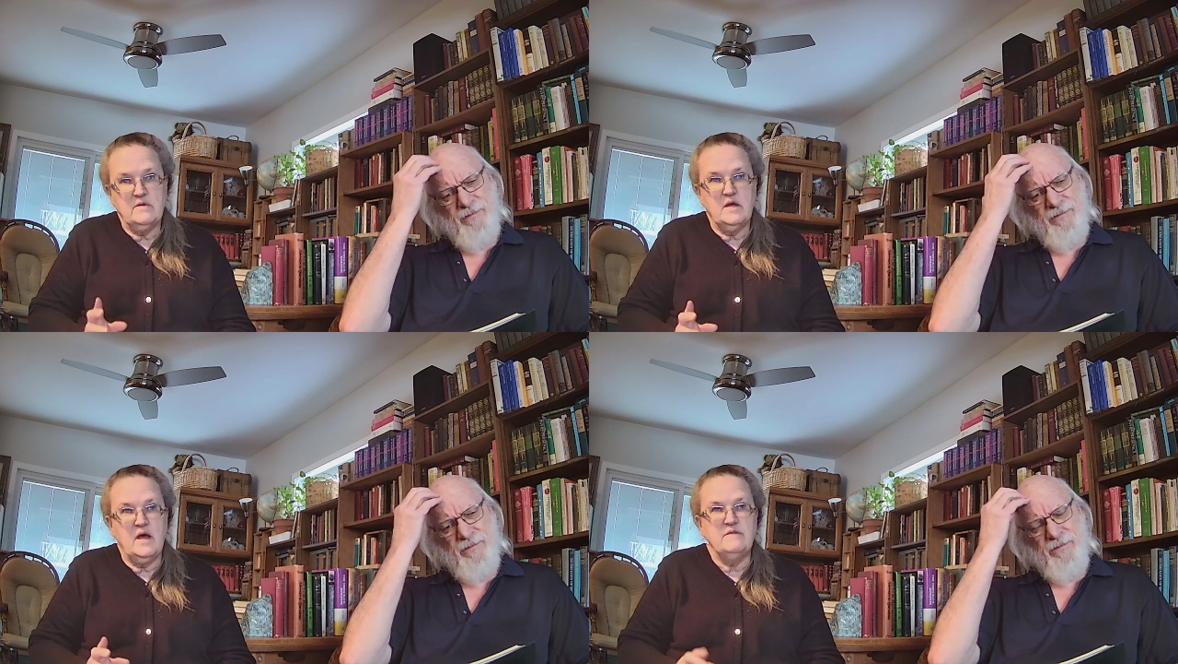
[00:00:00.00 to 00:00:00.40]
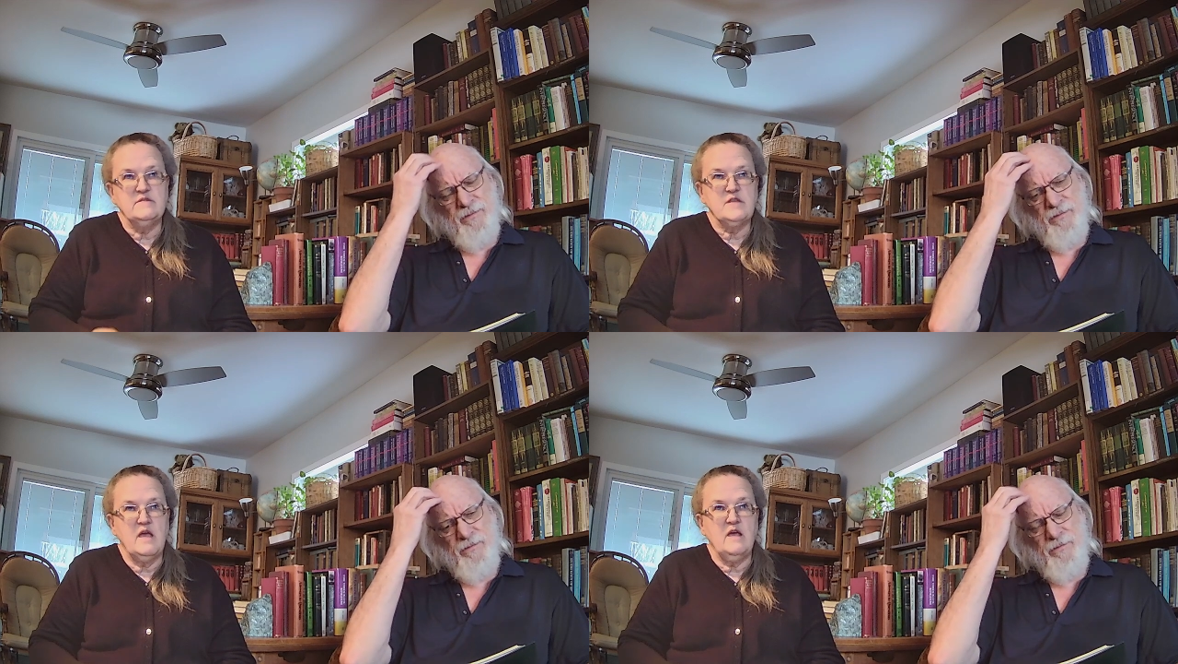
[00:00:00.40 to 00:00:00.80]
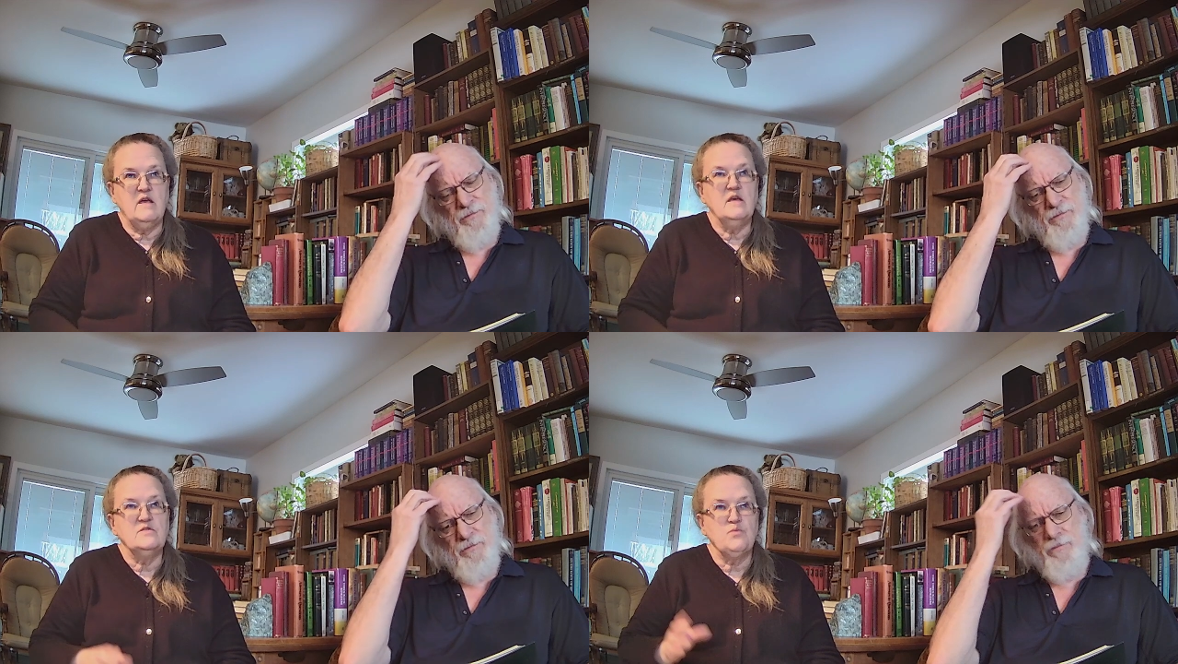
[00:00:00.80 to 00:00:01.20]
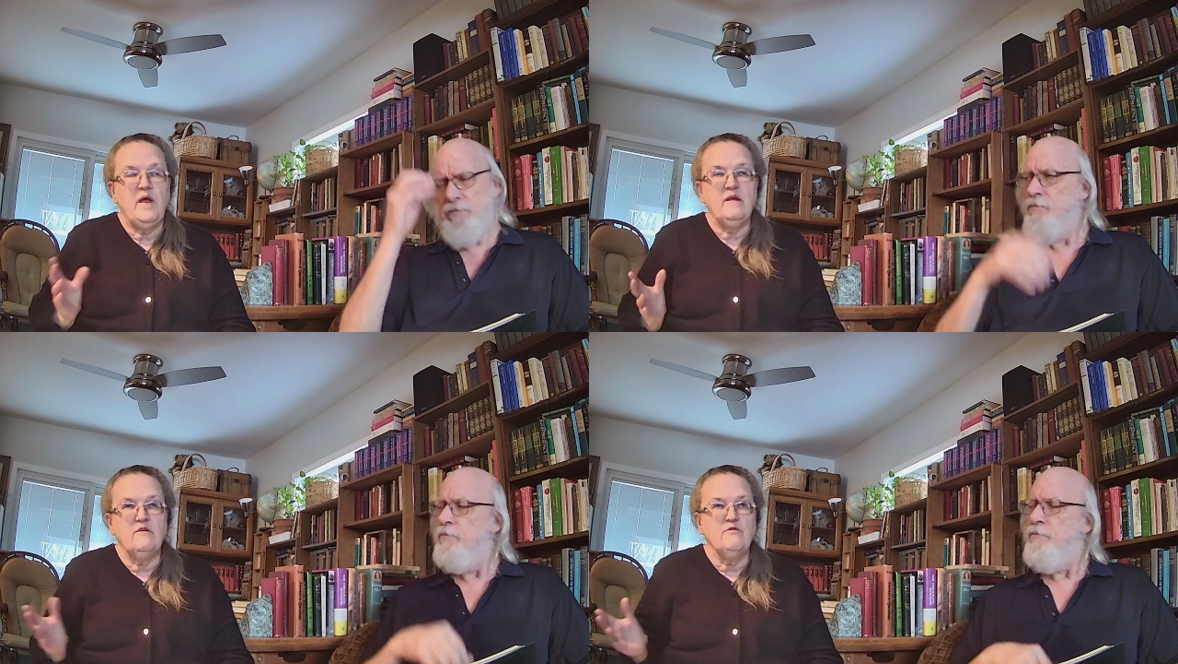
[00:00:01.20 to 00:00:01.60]
Speaker 1: and saying he's
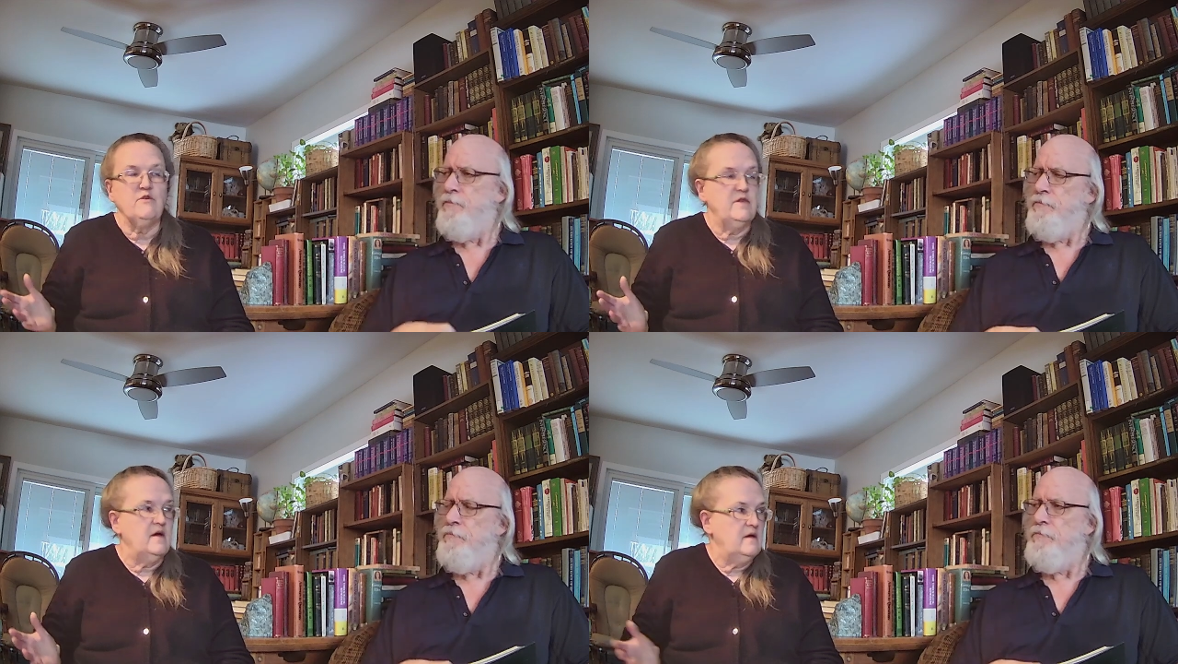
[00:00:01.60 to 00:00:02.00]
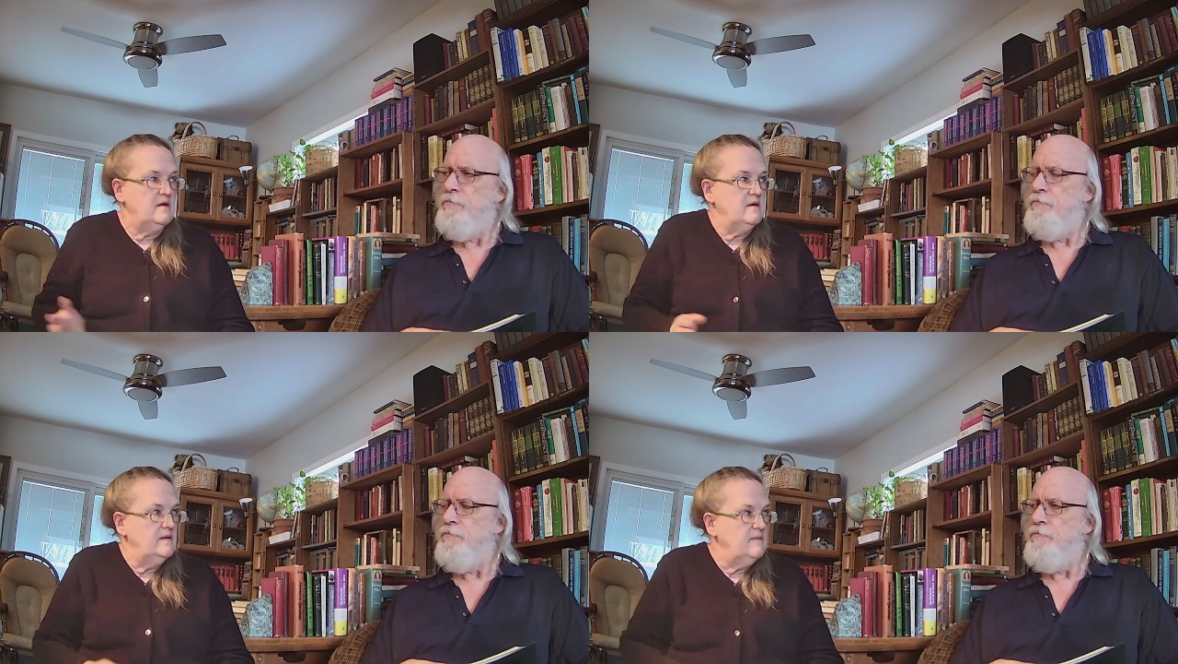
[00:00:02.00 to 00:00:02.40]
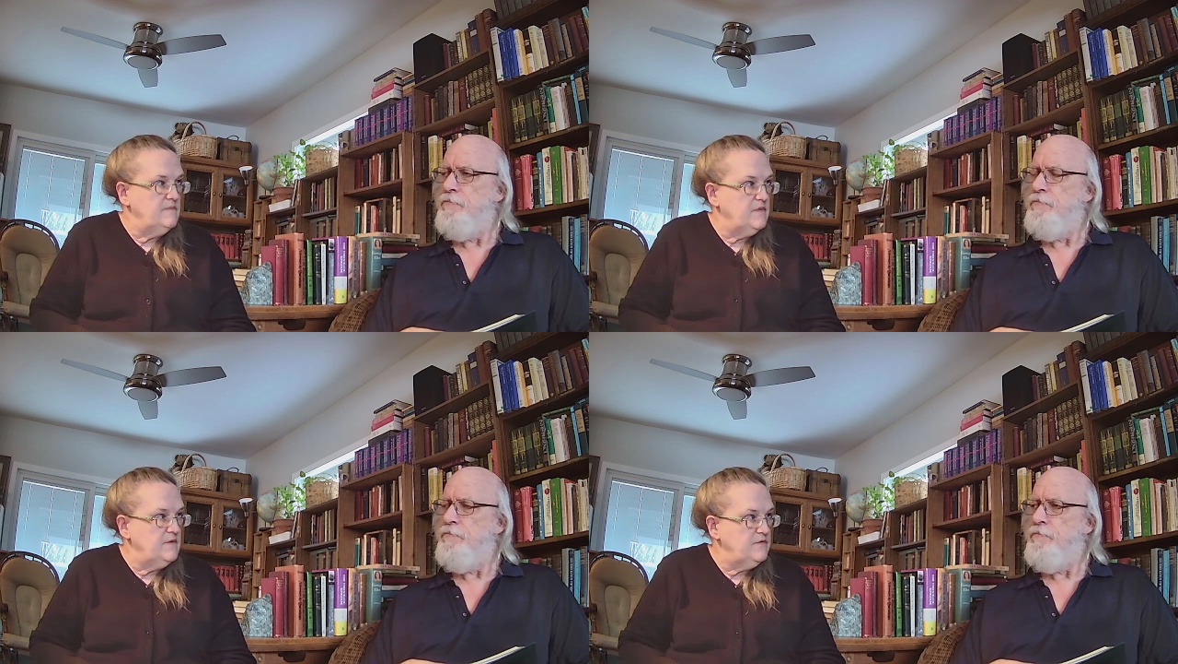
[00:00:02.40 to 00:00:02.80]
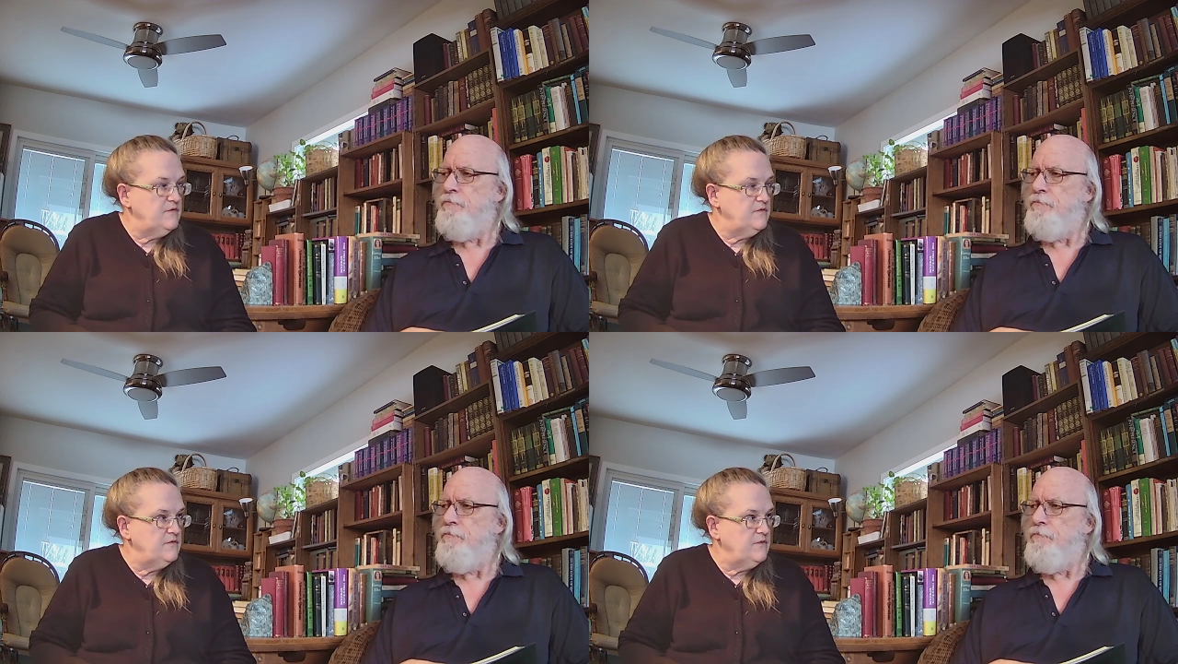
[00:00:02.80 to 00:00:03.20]
waiting for the
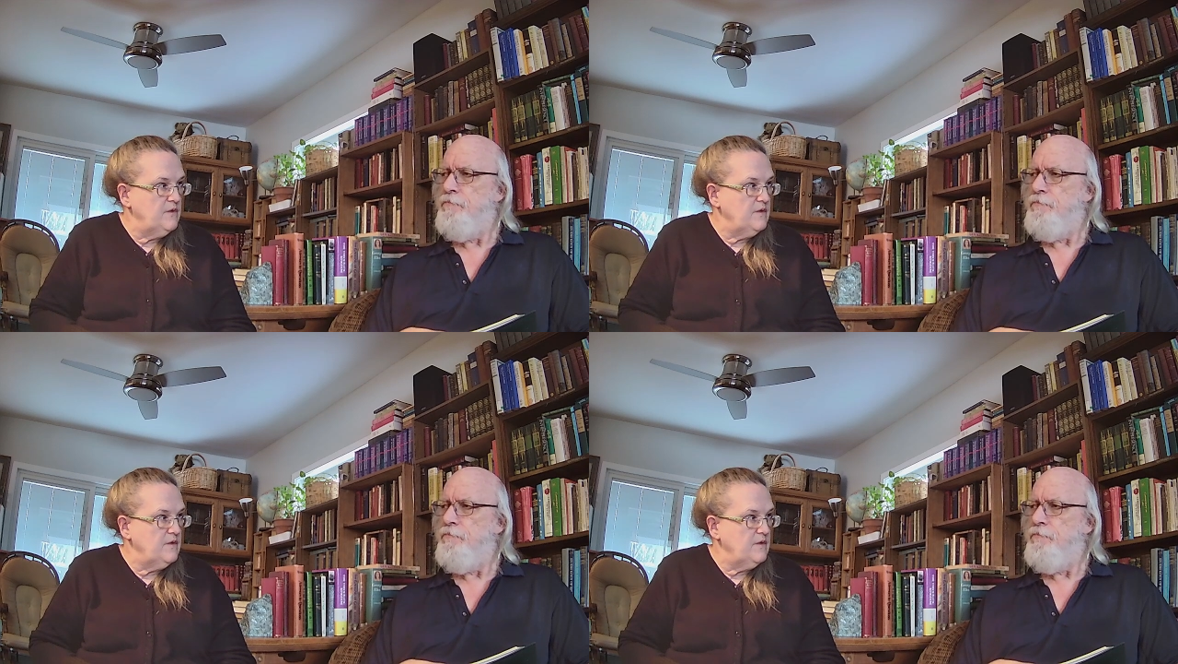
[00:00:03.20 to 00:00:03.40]
for